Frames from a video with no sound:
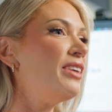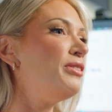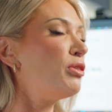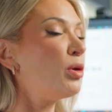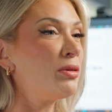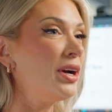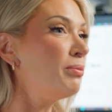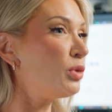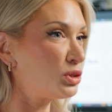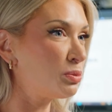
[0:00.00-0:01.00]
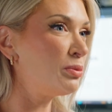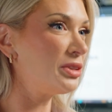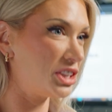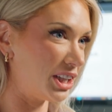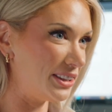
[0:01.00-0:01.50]
If you operate multiple
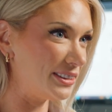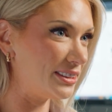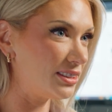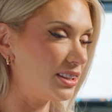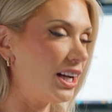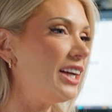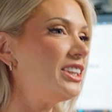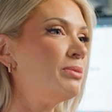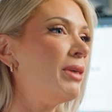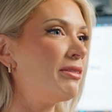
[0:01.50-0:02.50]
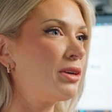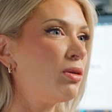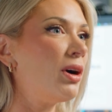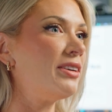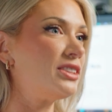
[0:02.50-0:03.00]
machines, each may
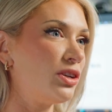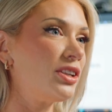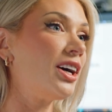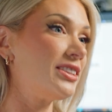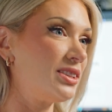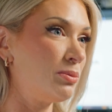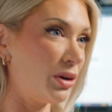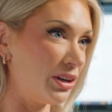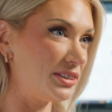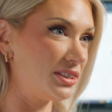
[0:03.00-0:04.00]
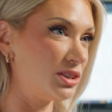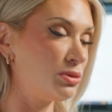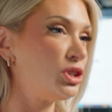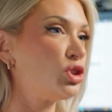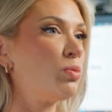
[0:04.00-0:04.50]
require its own custom post to
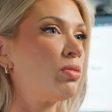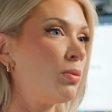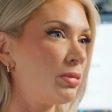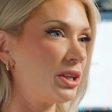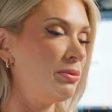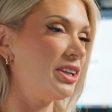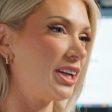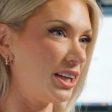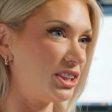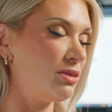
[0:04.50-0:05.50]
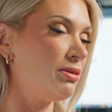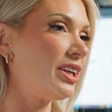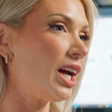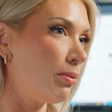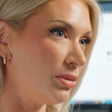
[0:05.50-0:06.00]
ensure proper communication with
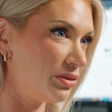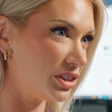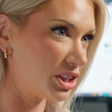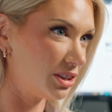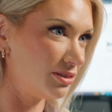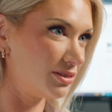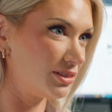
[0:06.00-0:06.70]
Cabinet Vision.